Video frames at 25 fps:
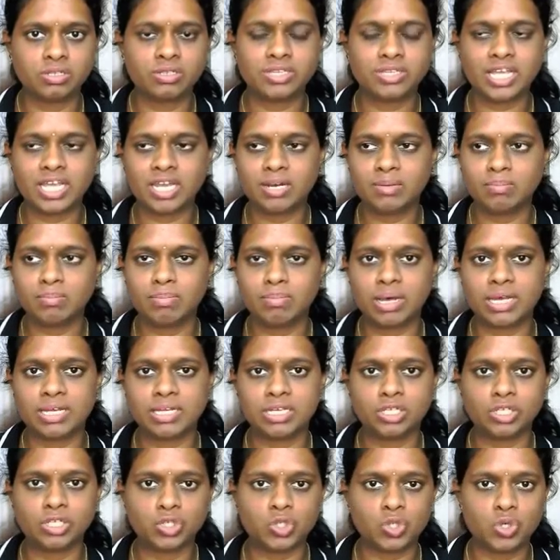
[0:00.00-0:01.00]
Then
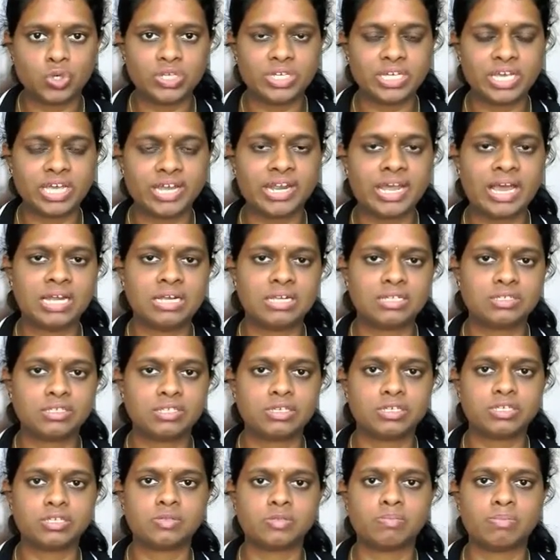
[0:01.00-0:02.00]
by doing
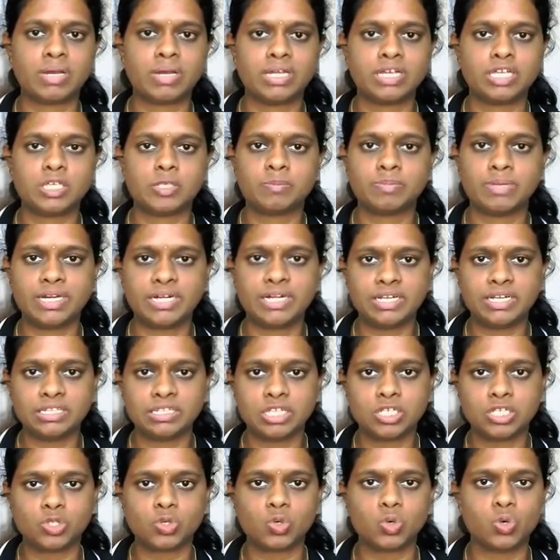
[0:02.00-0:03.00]
analysis, by spreading
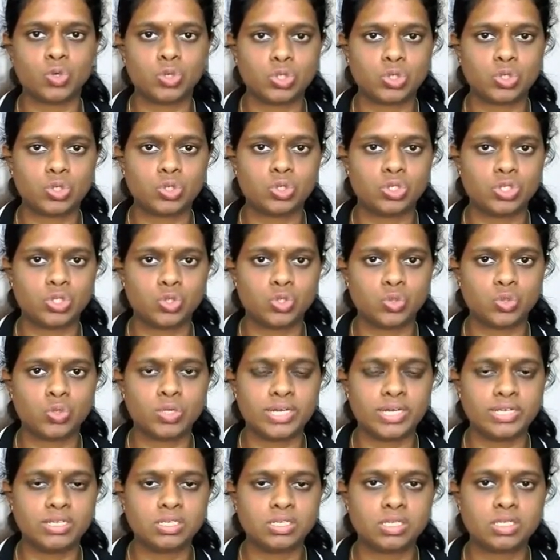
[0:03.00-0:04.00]
this course to the
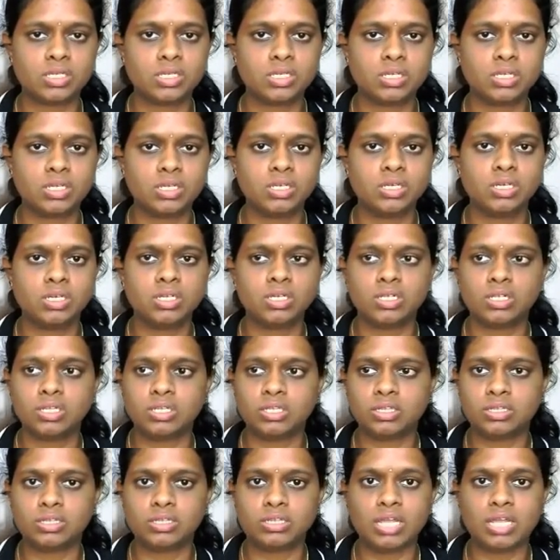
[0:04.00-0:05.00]
students,
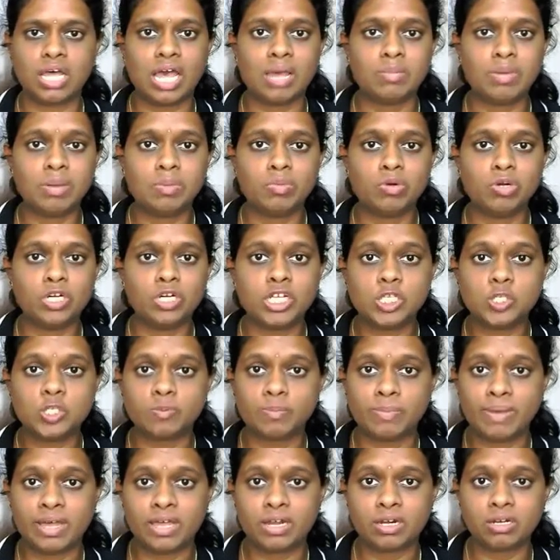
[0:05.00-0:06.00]
I'm able to
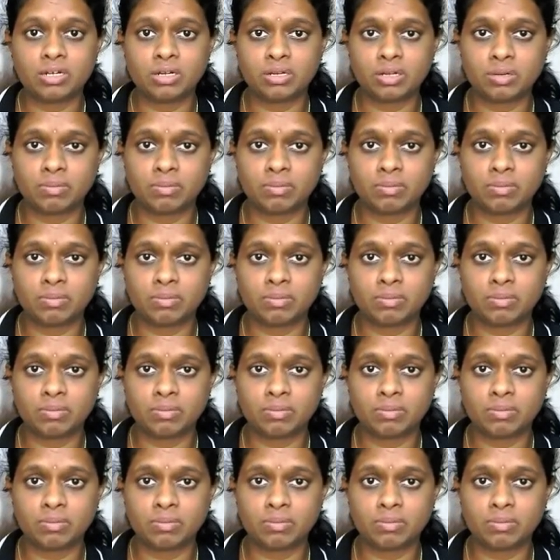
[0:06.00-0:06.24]
inspire